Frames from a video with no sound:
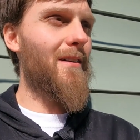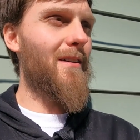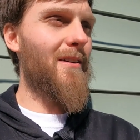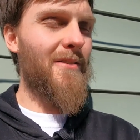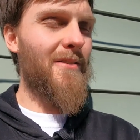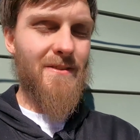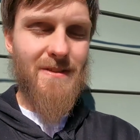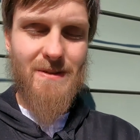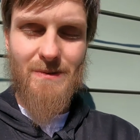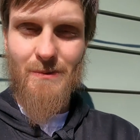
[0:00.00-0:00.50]

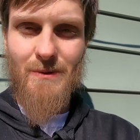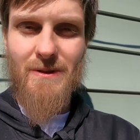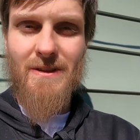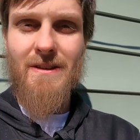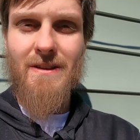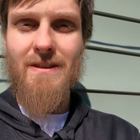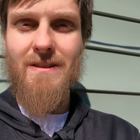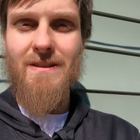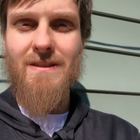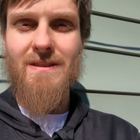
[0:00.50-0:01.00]
on these
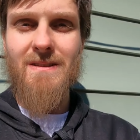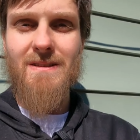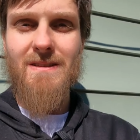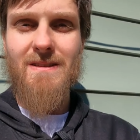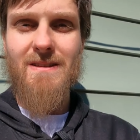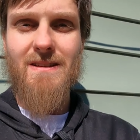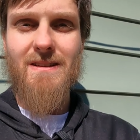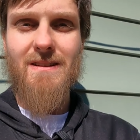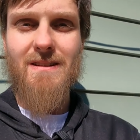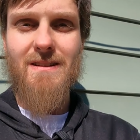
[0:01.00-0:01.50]

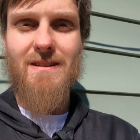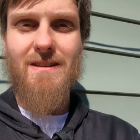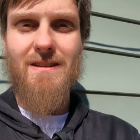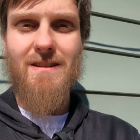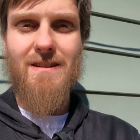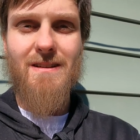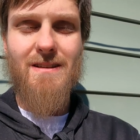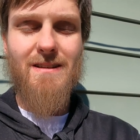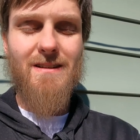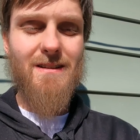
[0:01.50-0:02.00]
weekends
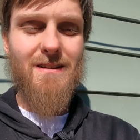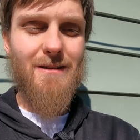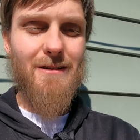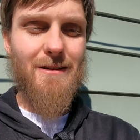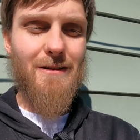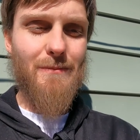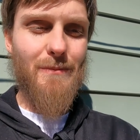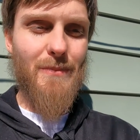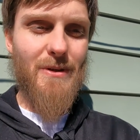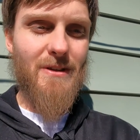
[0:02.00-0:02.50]

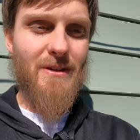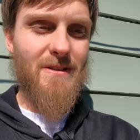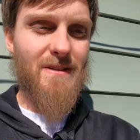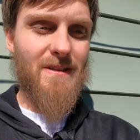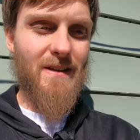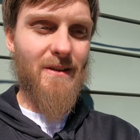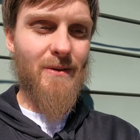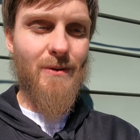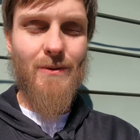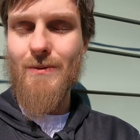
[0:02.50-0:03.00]
because
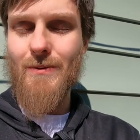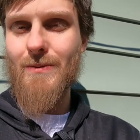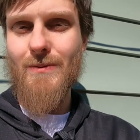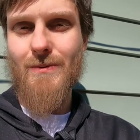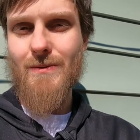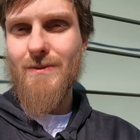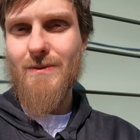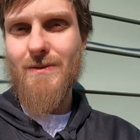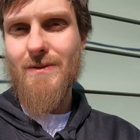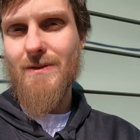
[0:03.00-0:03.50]
I don't
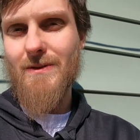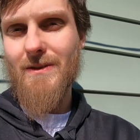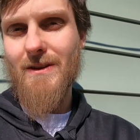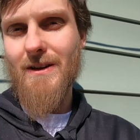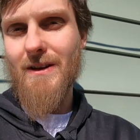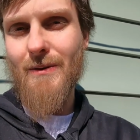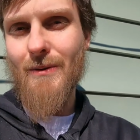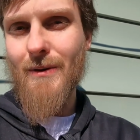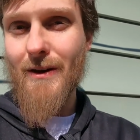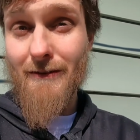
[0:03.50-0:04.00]

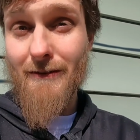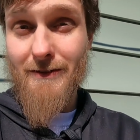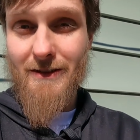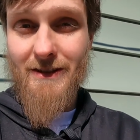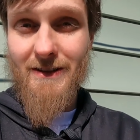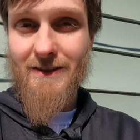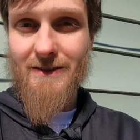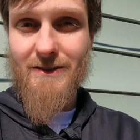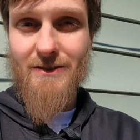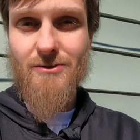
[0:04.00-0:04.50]
I don't have
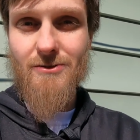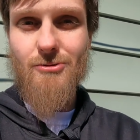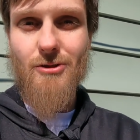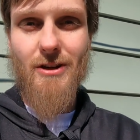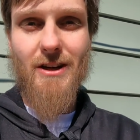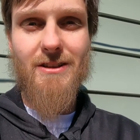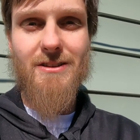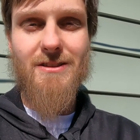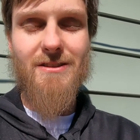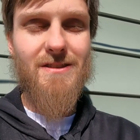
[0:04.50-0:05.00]
any
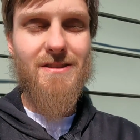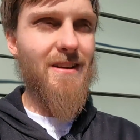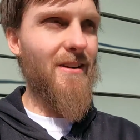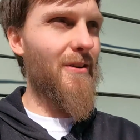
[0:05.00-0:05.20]
distractions.